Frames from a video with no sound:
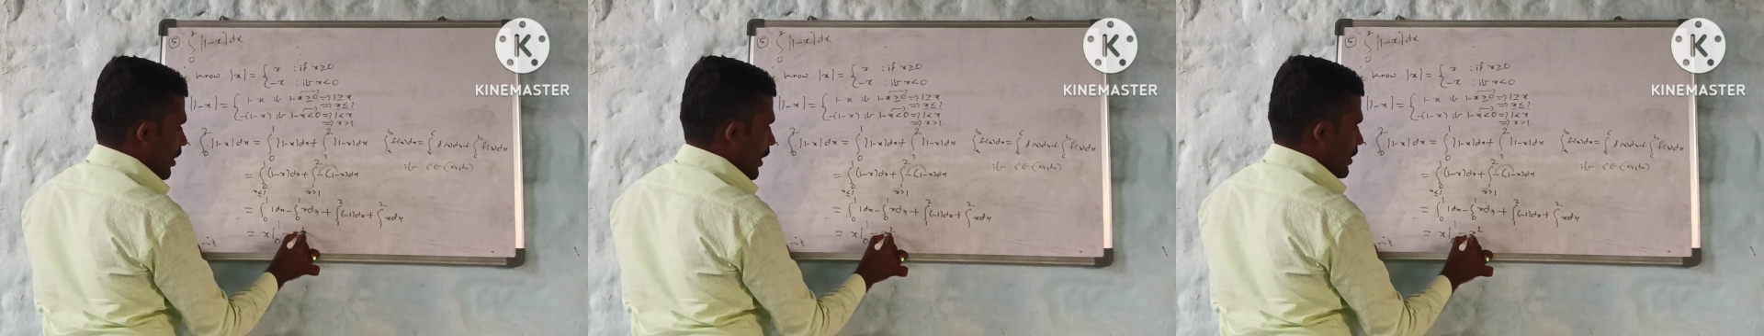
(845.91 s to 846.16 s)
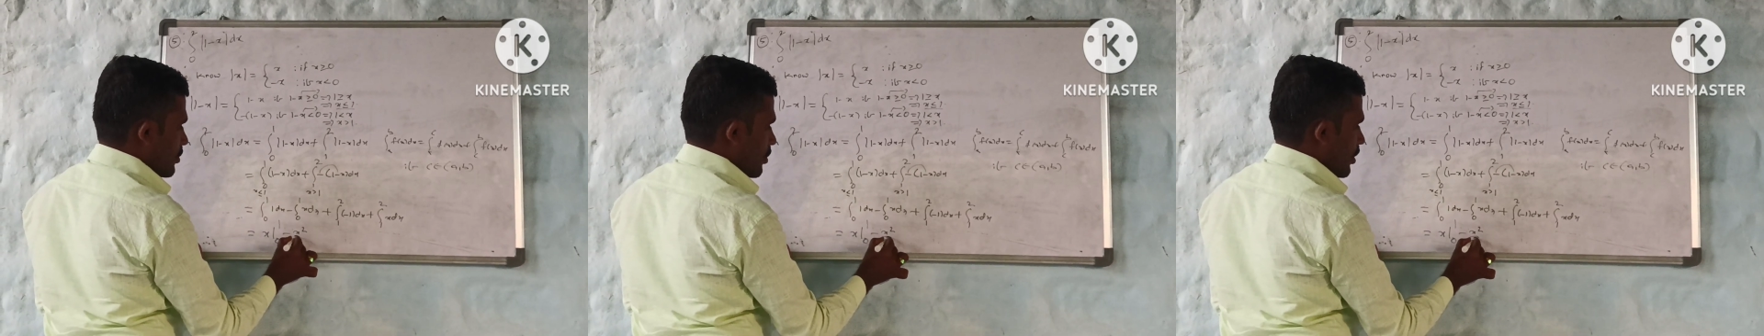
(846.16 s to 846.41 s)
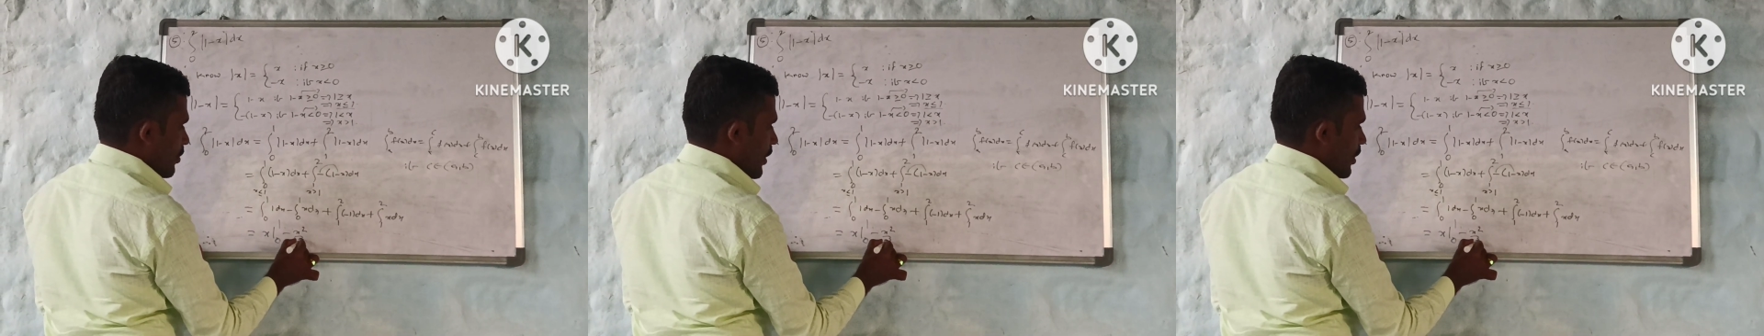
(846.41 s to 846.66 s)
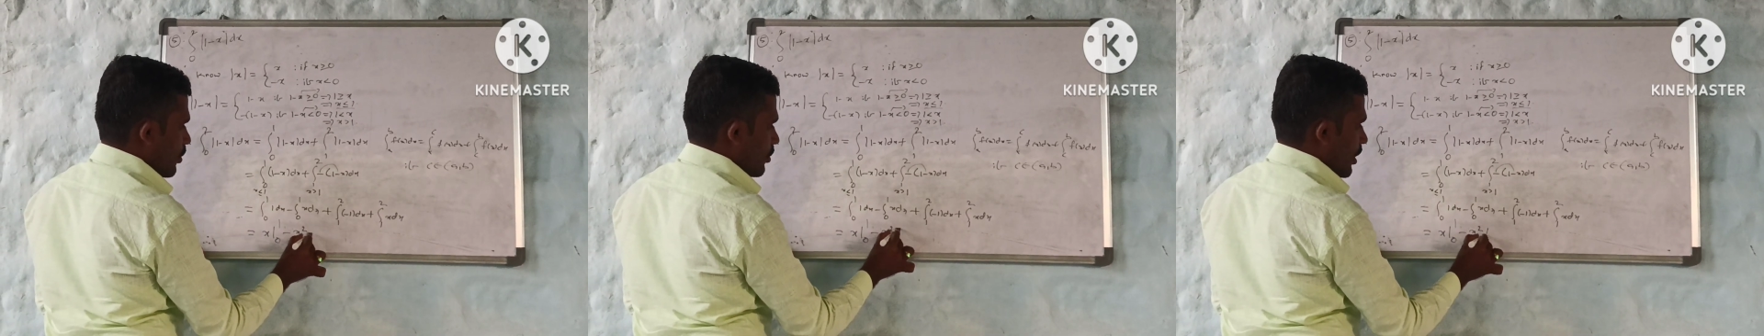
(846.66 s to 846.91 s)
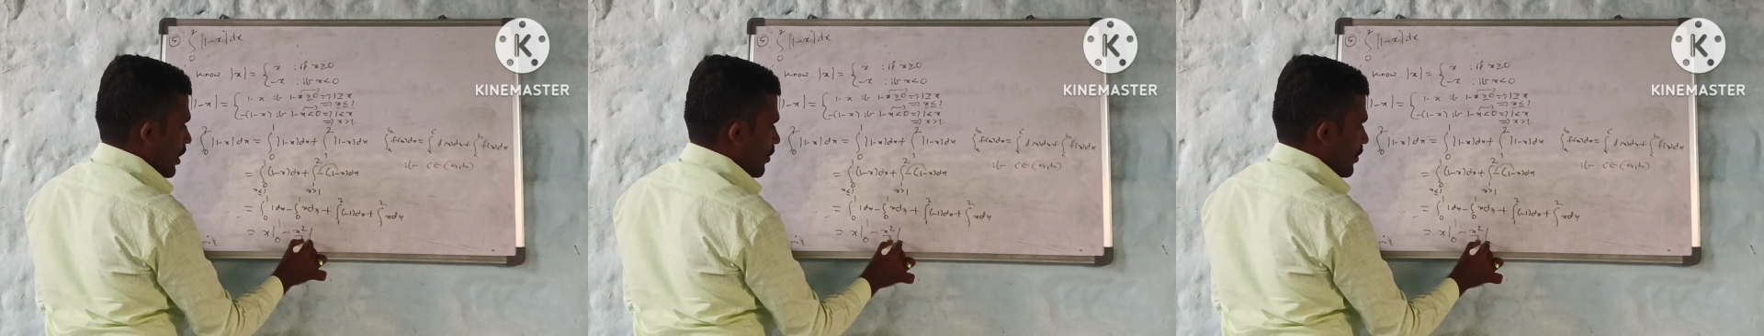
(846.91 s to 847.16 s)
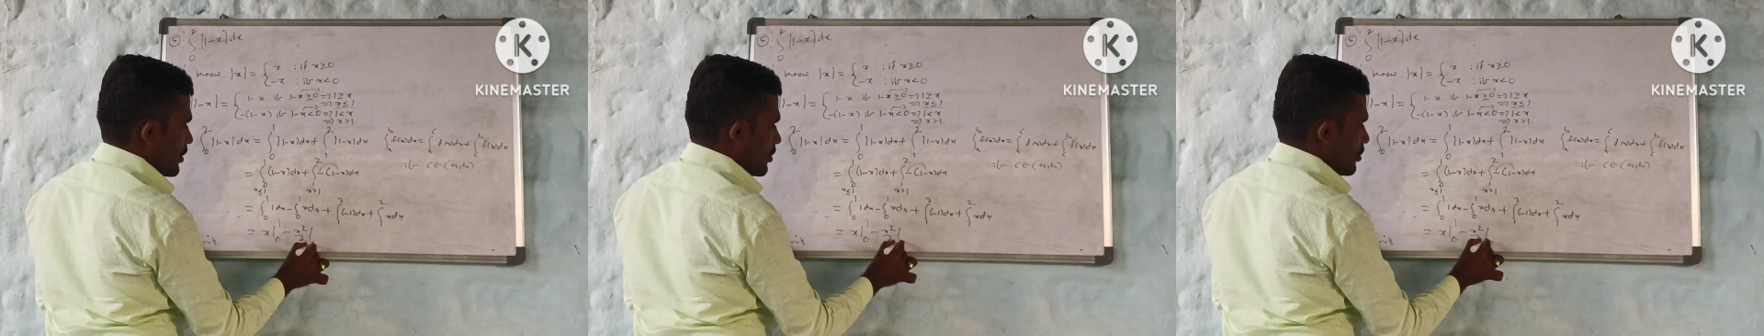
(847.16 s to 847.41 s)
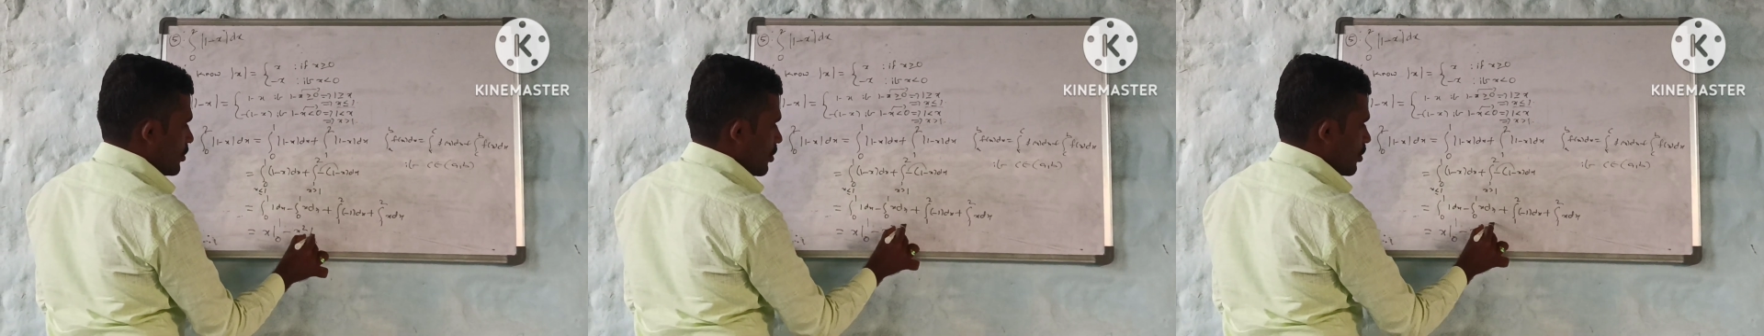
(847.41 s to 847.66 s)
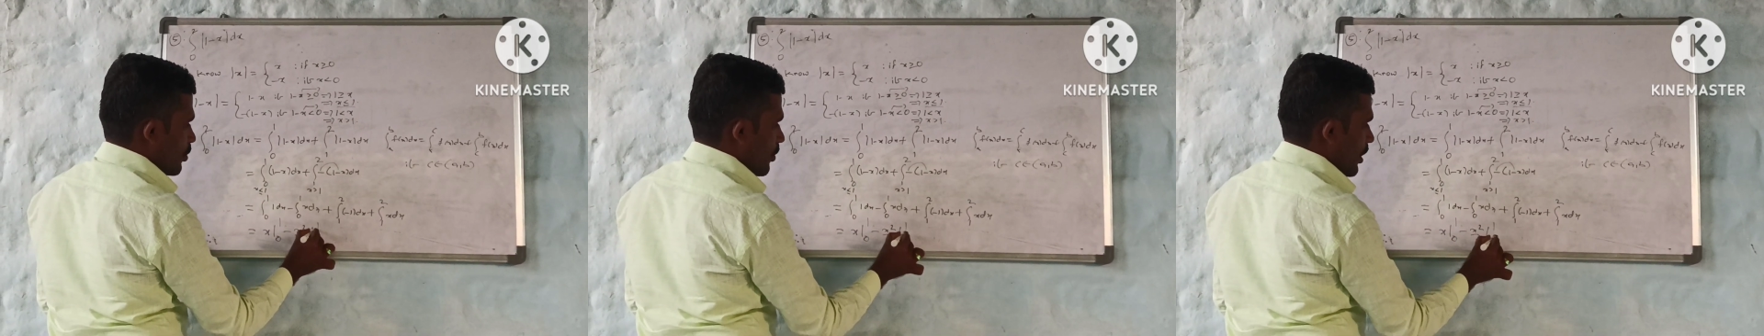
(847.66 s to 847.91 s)
x square by 2, the limits 0
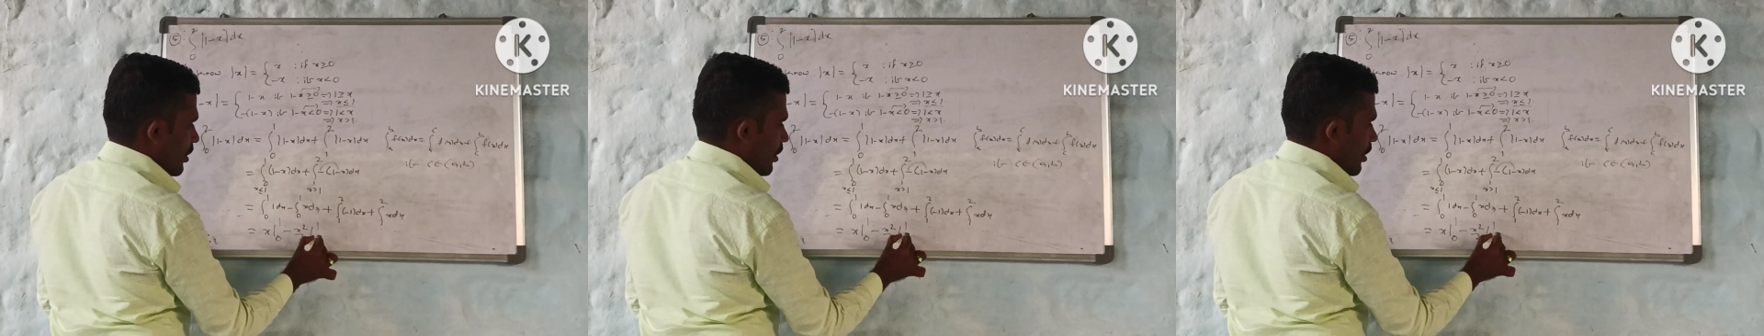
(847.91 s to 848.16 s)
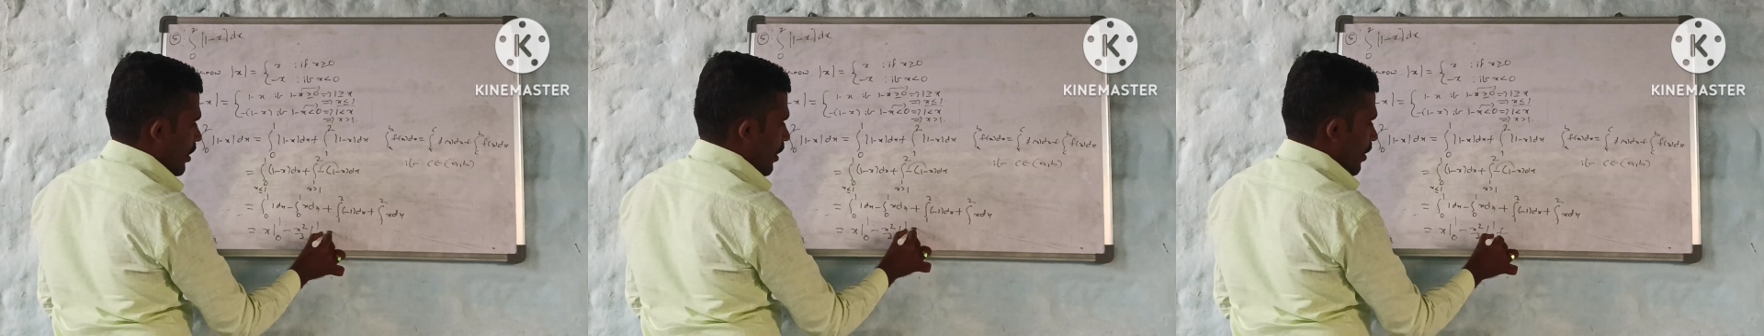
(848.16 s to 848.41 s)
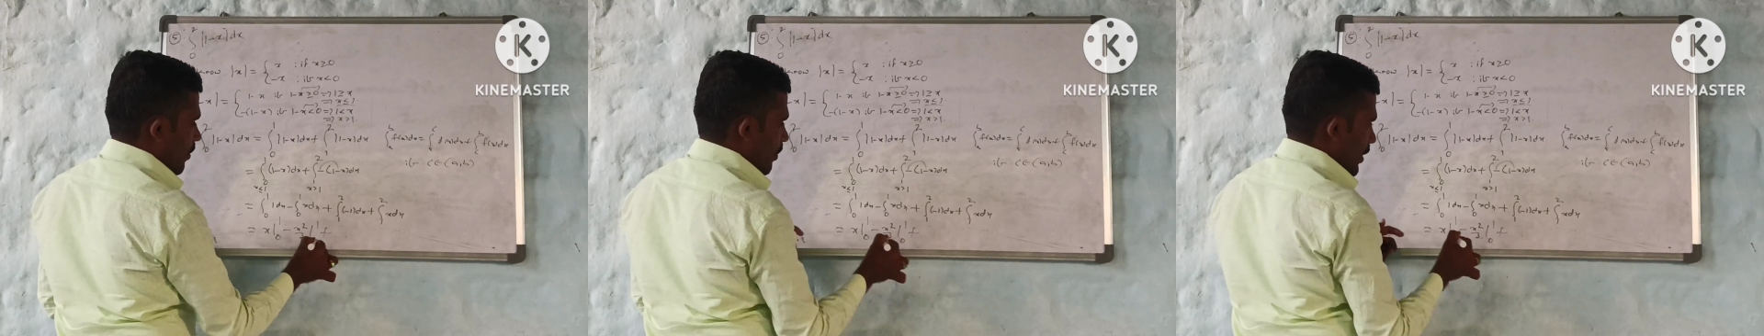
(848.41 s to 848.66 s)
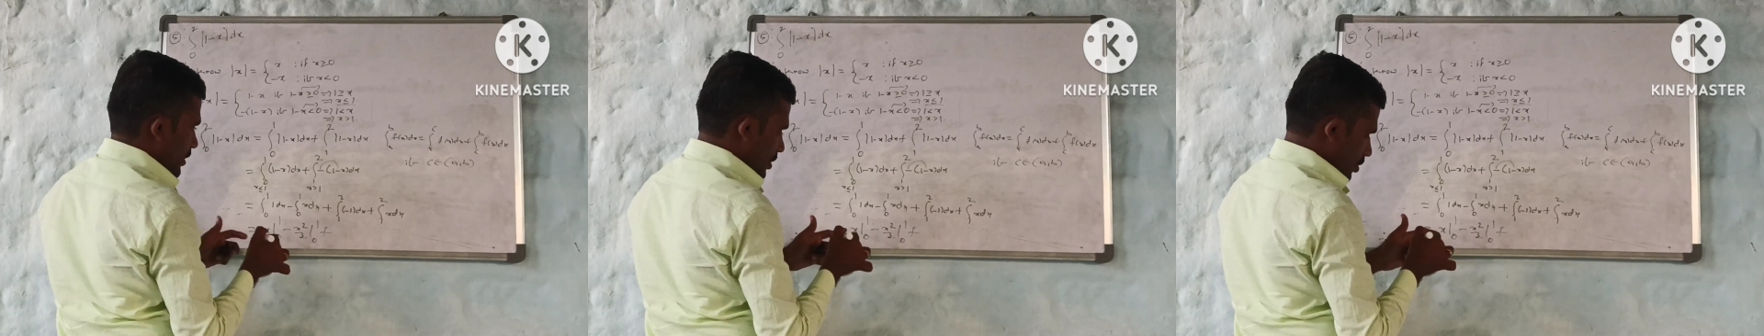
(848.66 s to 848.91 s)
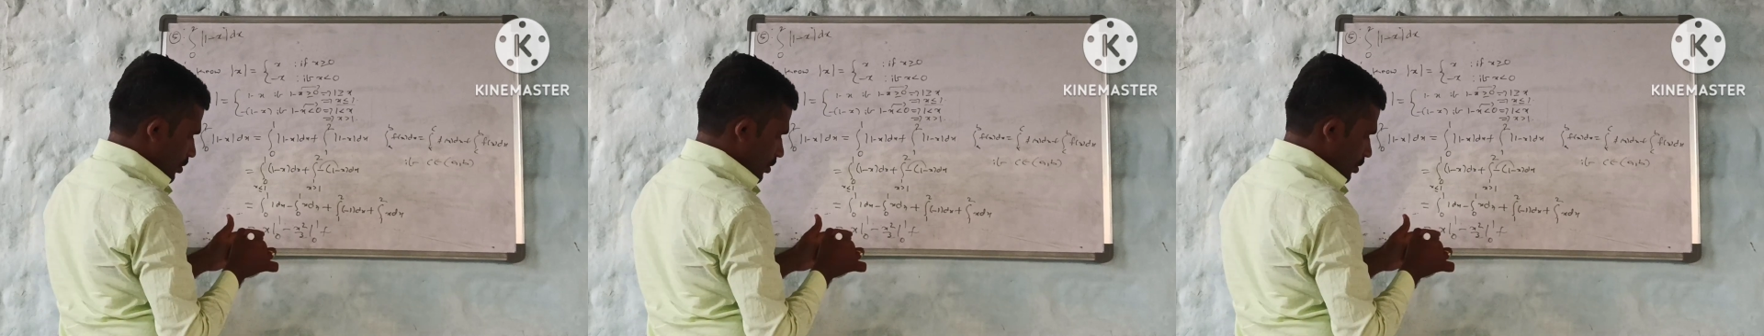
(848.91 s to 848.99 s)
to 1 plus